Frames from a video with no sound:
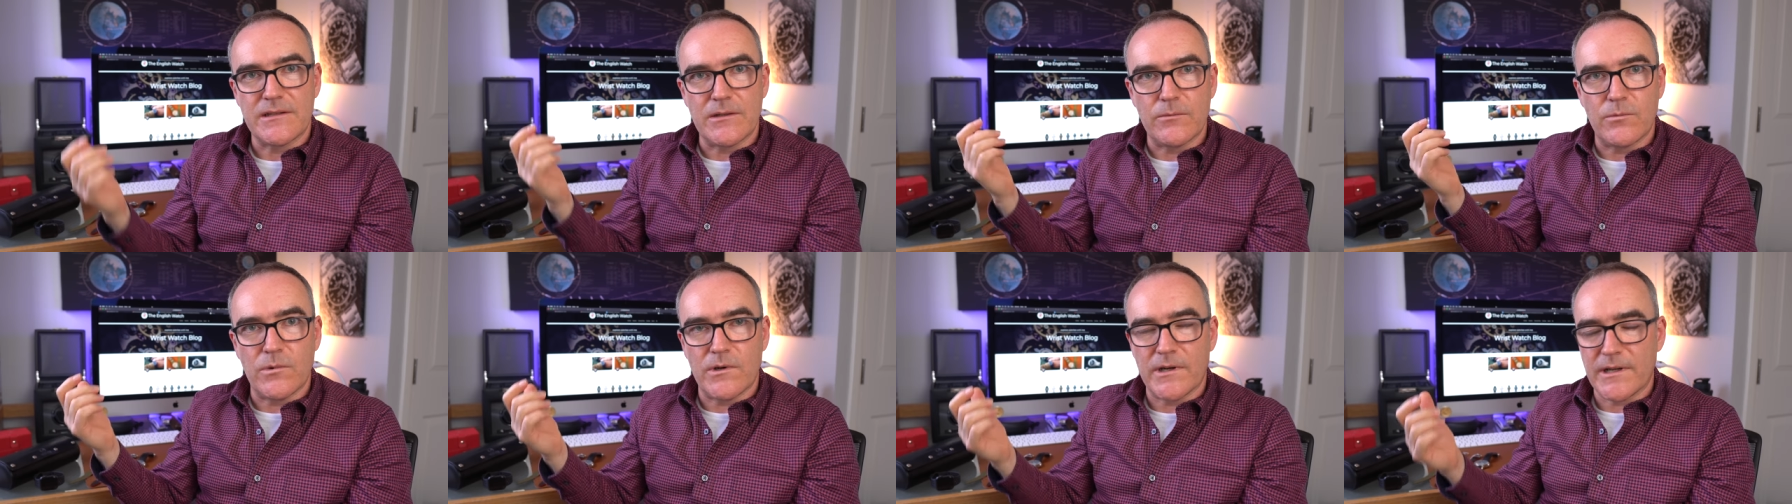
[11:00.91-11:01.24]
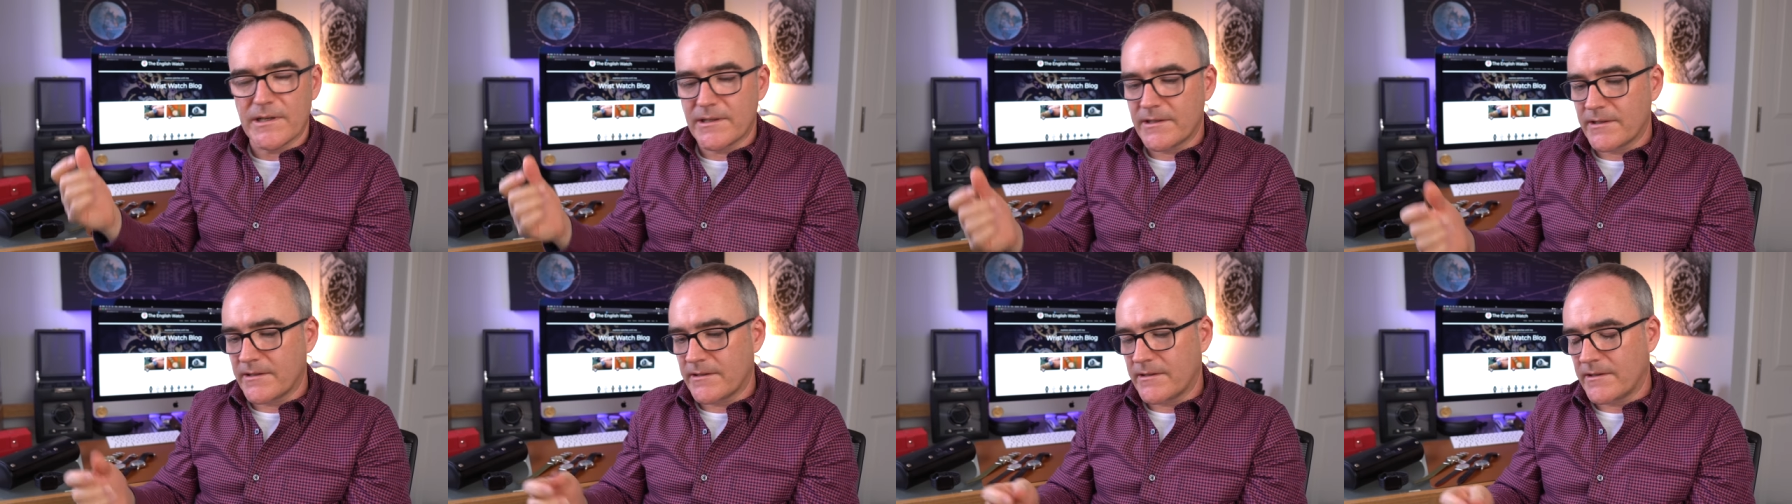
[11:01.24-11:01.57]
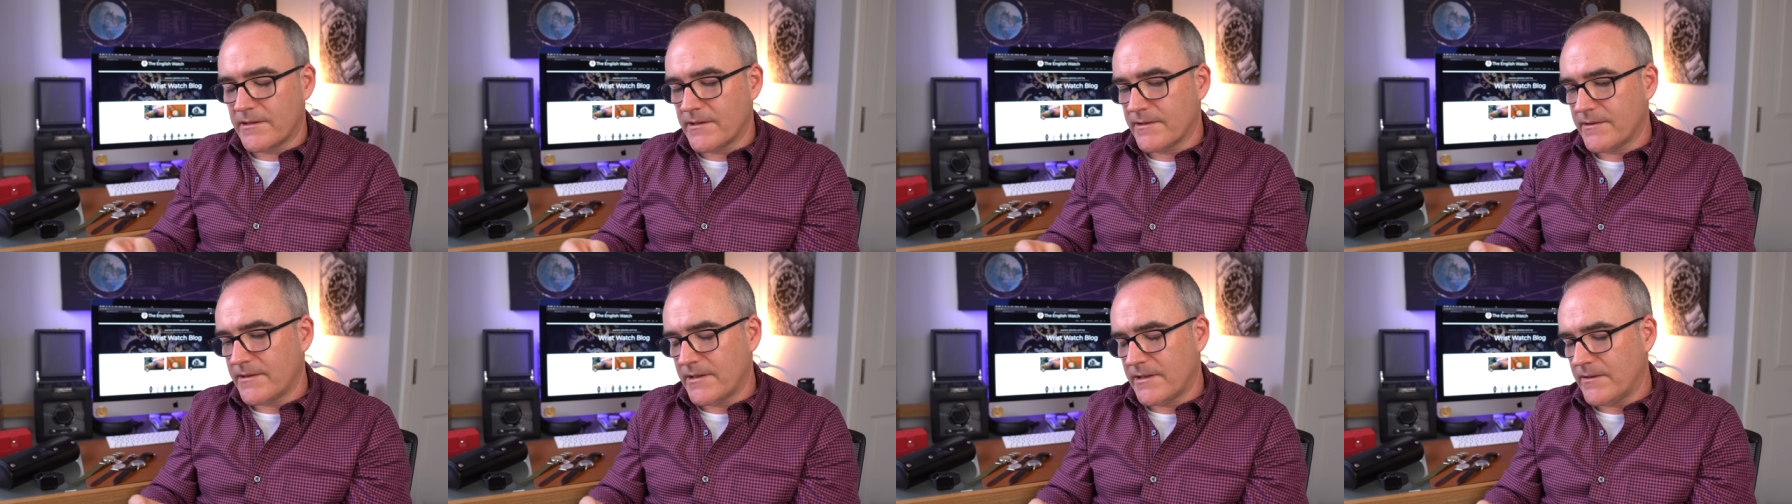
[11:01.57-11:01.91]
in the winder,
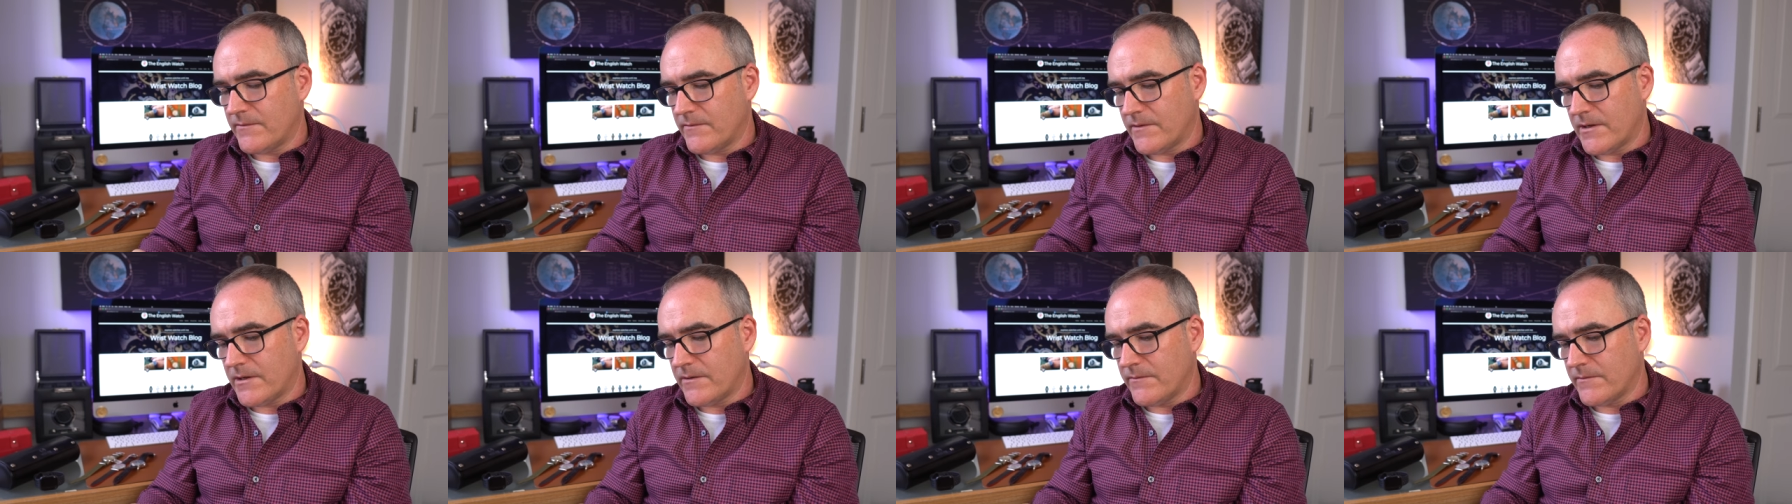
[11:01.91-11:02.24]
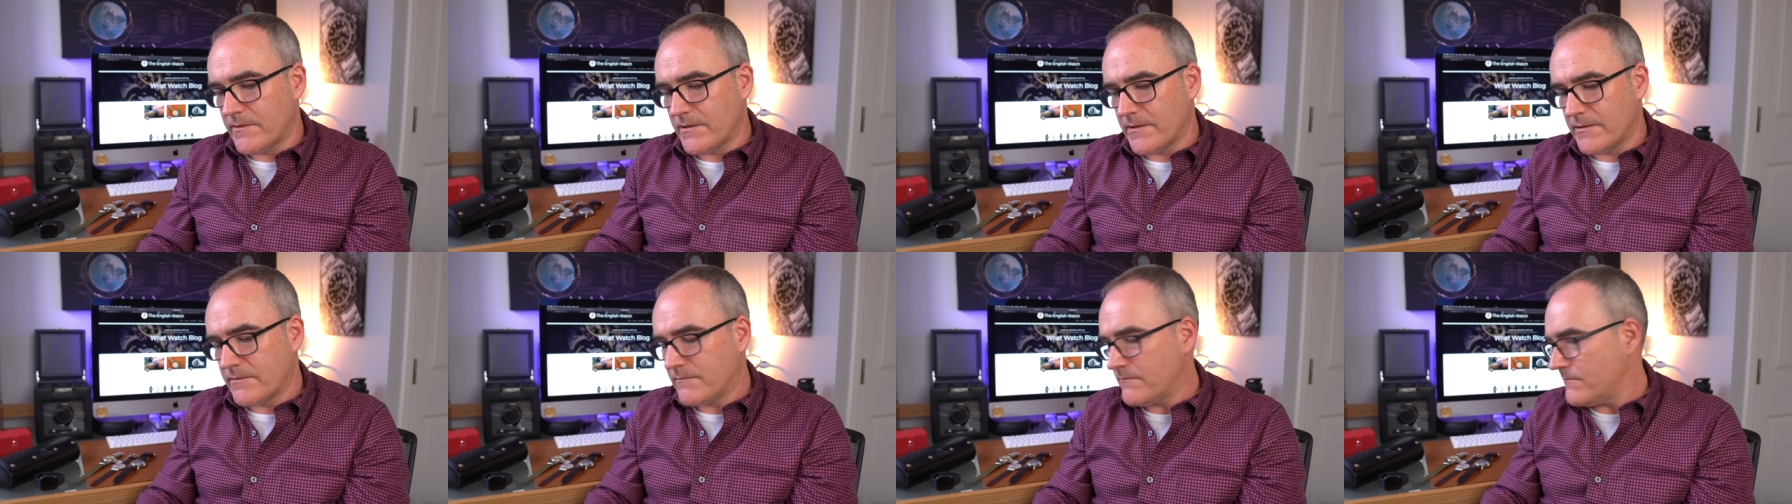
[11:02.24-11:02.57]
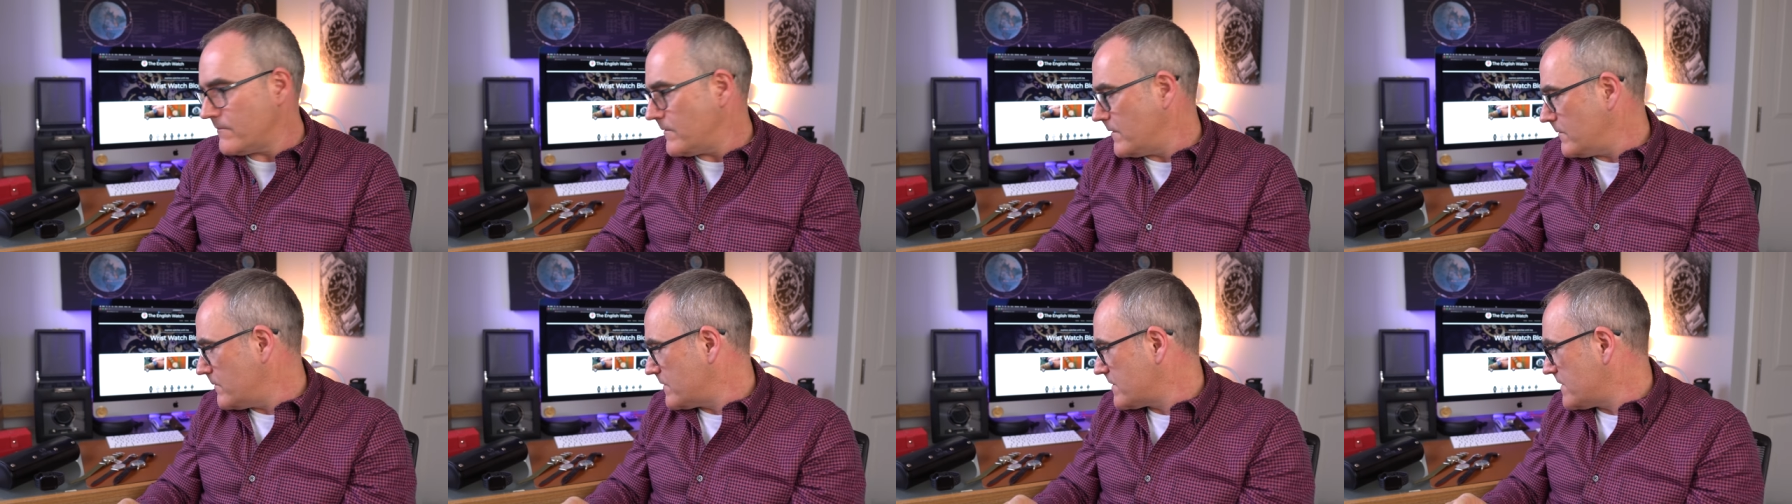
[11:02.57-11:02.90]
and I think over the
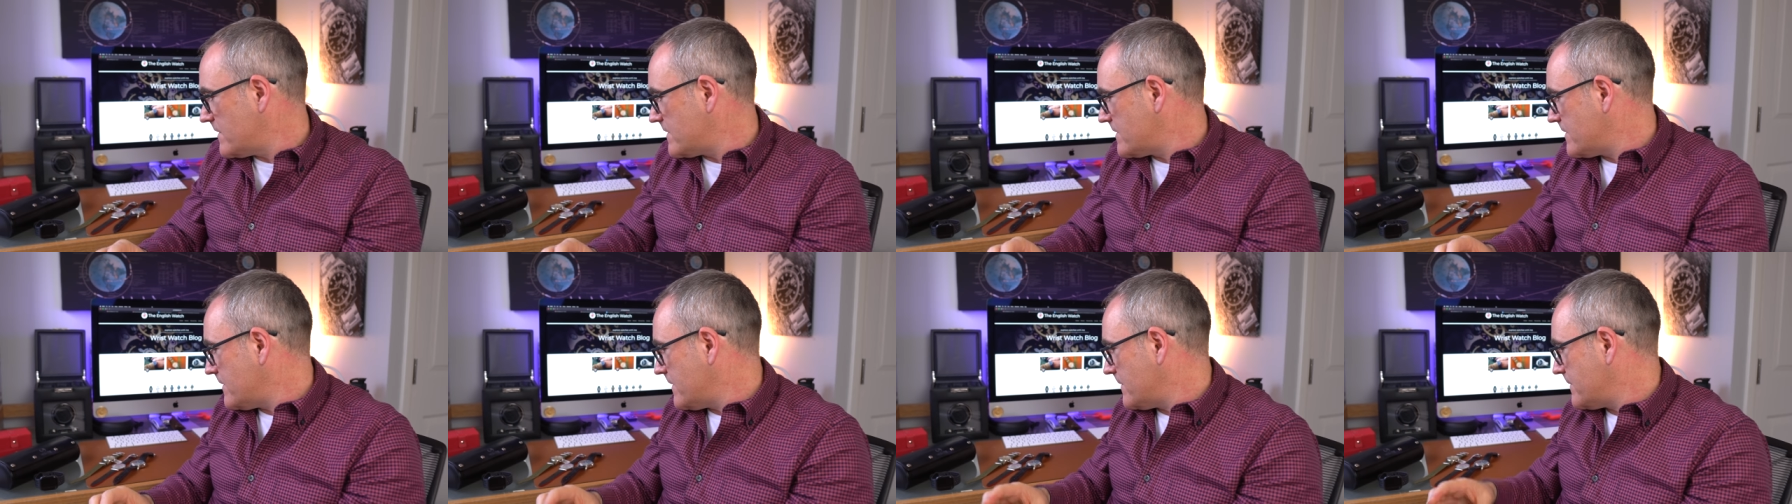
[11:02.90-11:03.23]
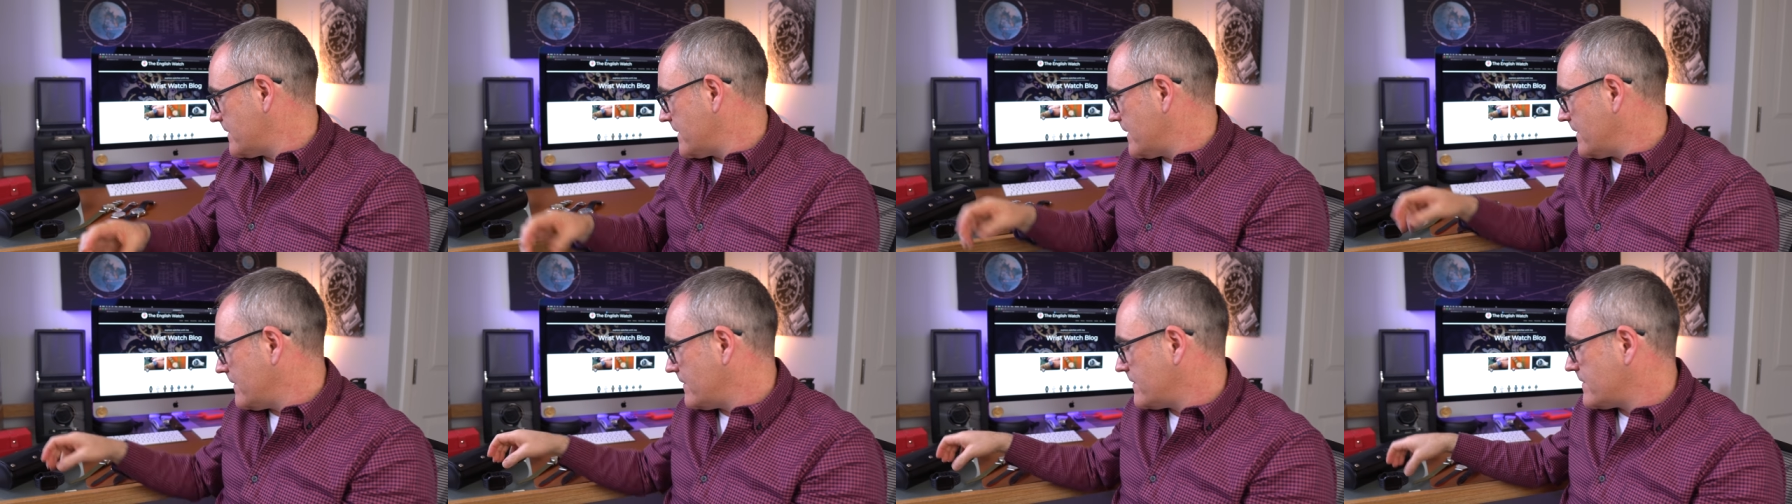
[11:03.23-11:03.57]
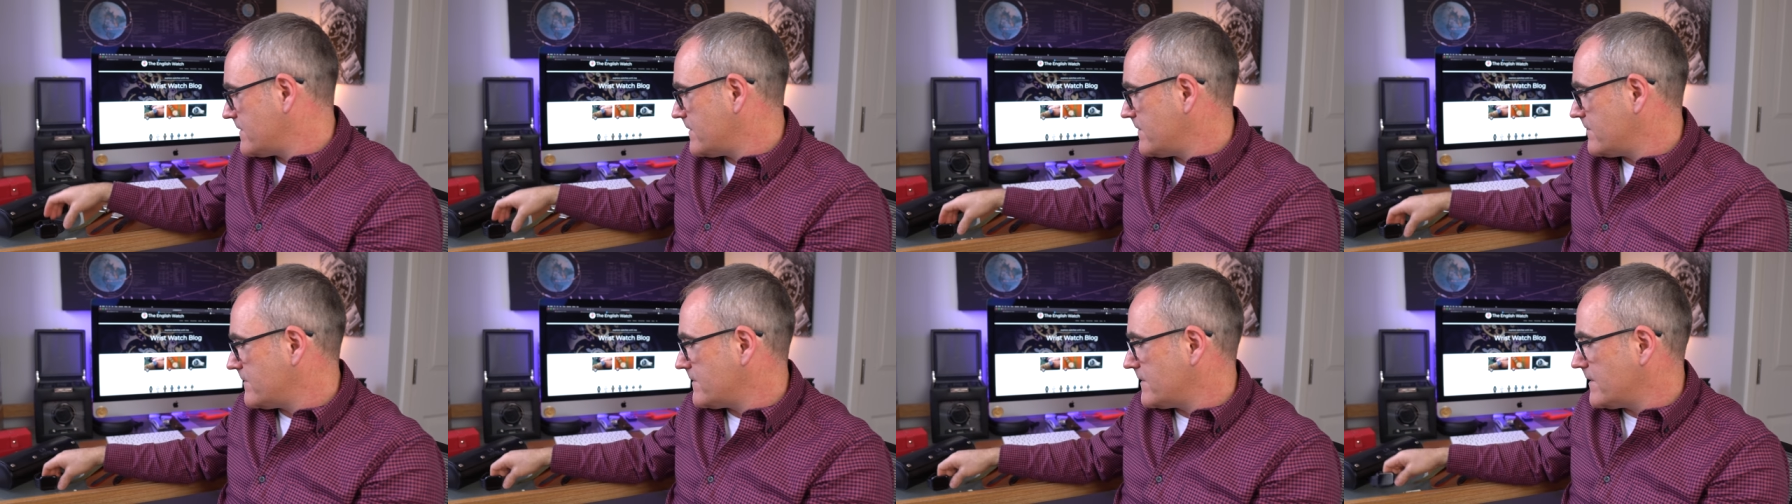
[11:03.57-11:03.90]
well, what's the time now?
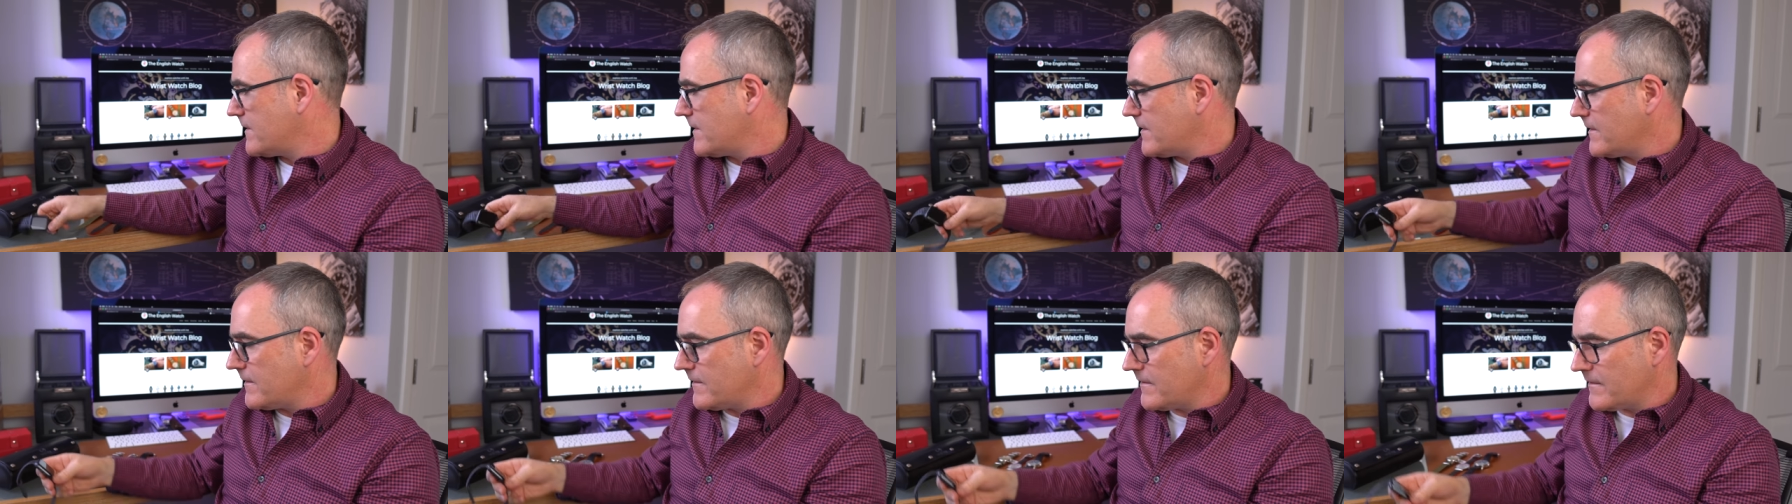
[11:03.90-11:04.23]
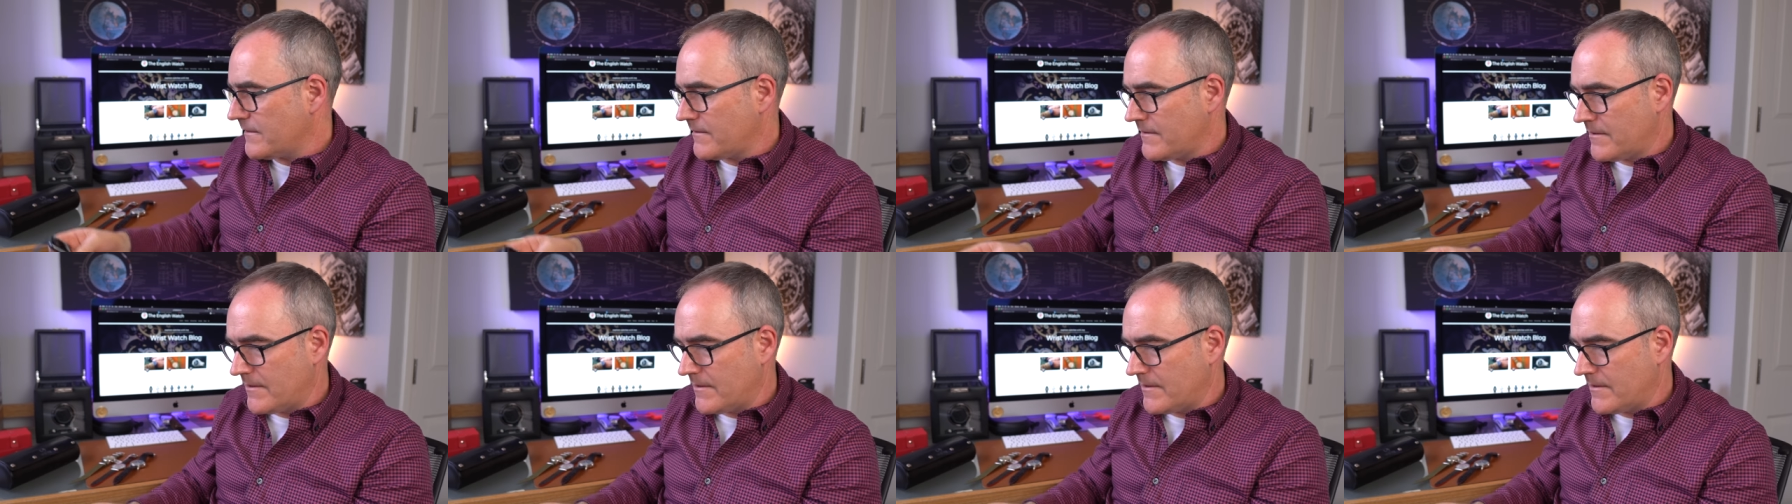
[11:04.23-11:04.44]
Let's use the uh,